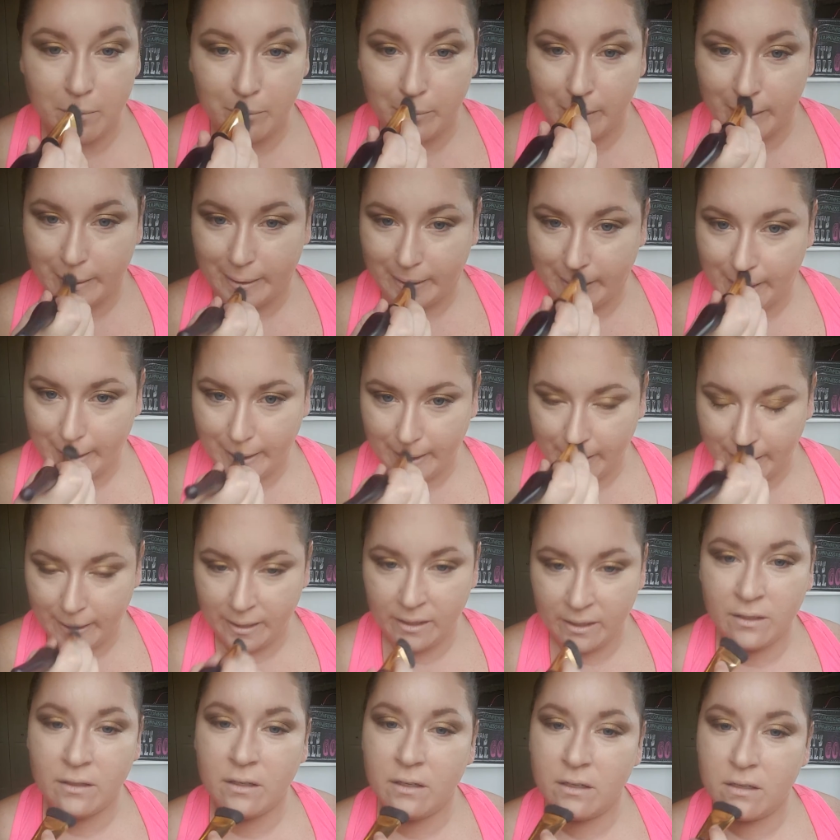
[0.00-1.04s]
Blend that
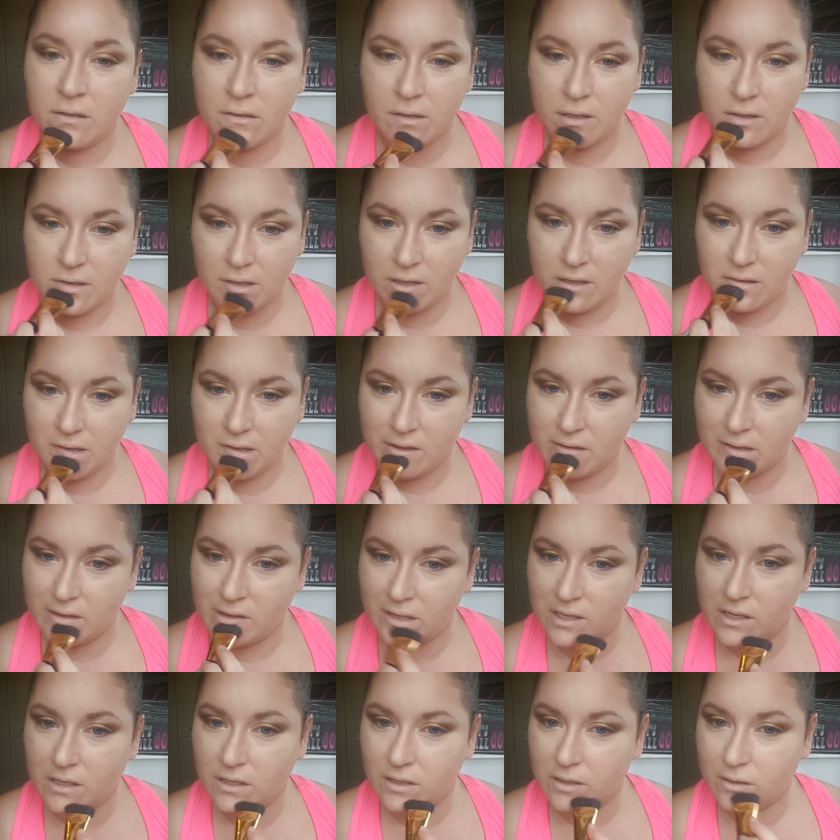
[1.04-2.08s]
in.
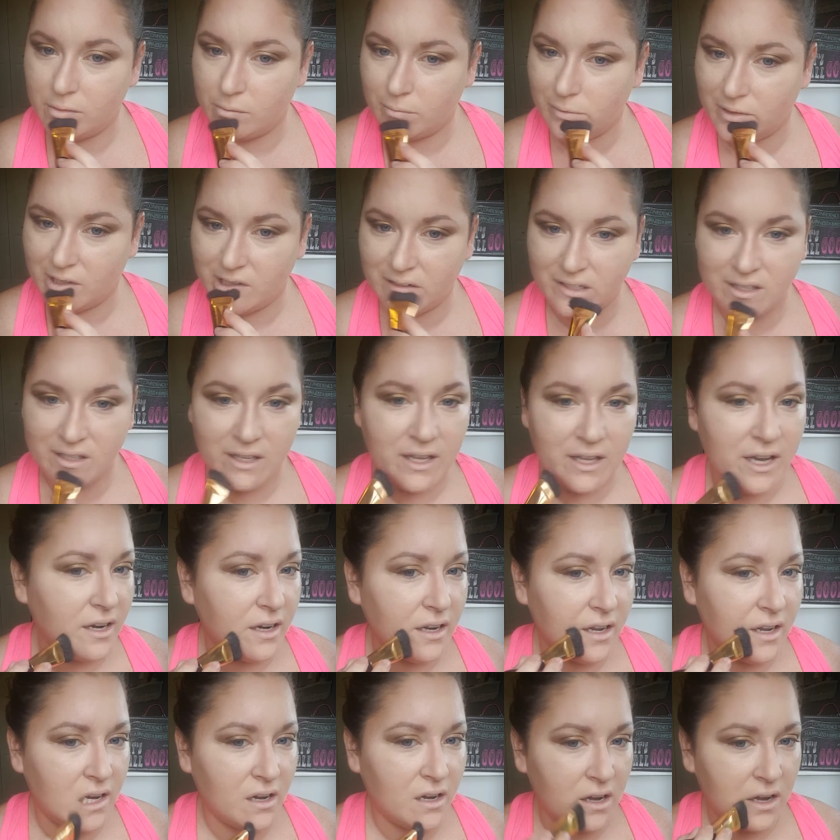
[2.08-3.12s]
Blend that
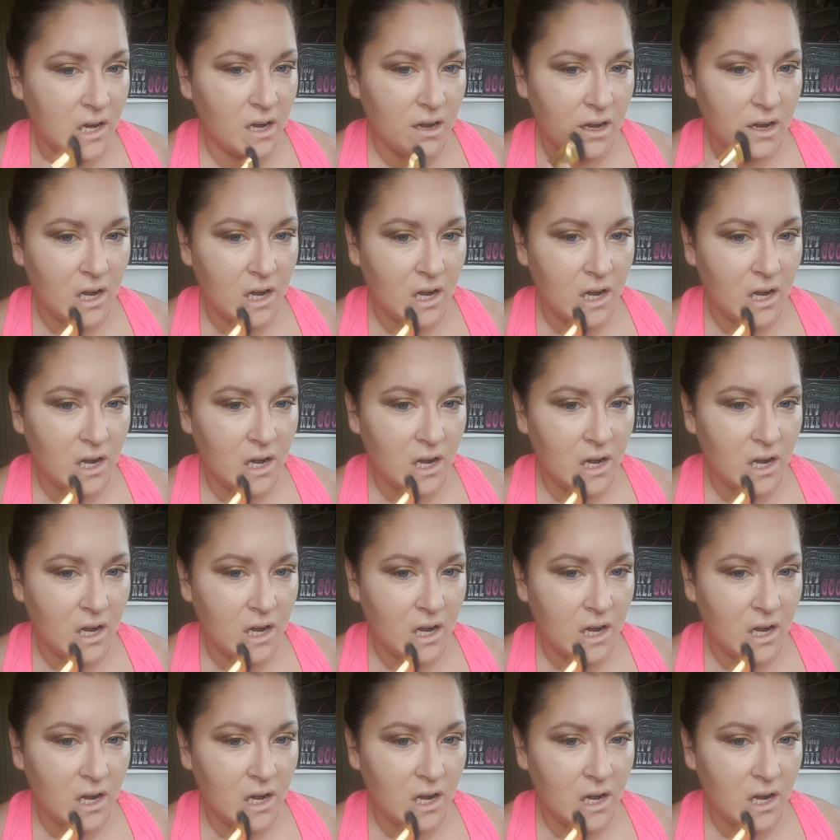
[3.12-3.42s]
in.